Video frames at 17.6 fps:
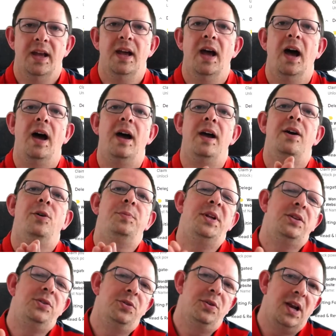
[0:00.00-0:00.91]
I hope
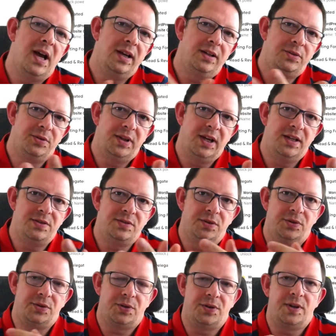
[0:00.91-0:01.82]
that you liked today's
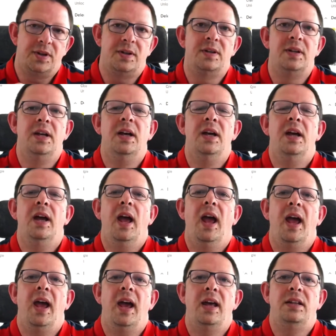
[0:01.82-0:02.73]
tutorial,
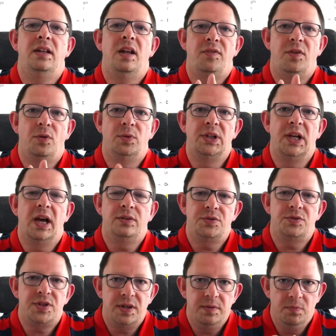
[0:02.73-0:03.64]
and if you would like
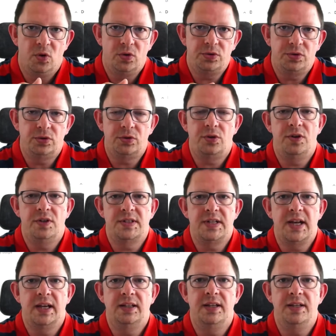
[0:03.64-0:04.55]
to see more tutorials
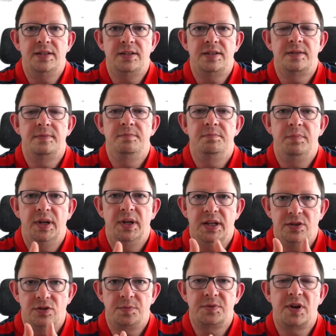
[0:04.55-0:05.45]
like this,
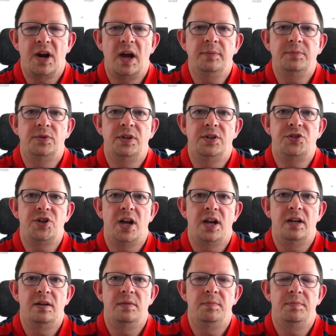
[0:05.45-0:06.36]
please subscribe to the
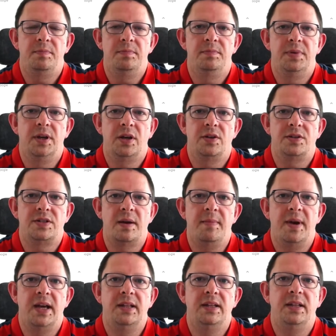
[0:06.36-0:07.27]
channel because
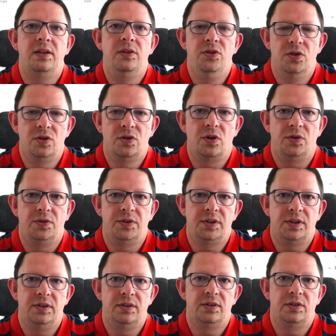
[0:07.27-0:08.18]
I'm adding new
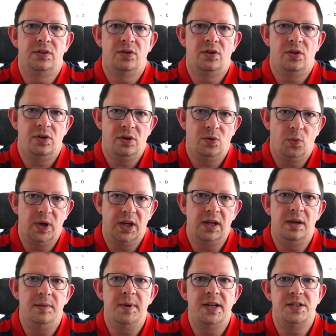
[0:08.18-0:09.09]
content on a
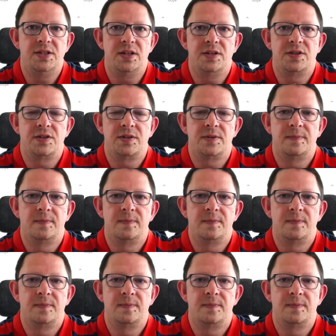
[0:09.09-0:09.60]
weekly basis.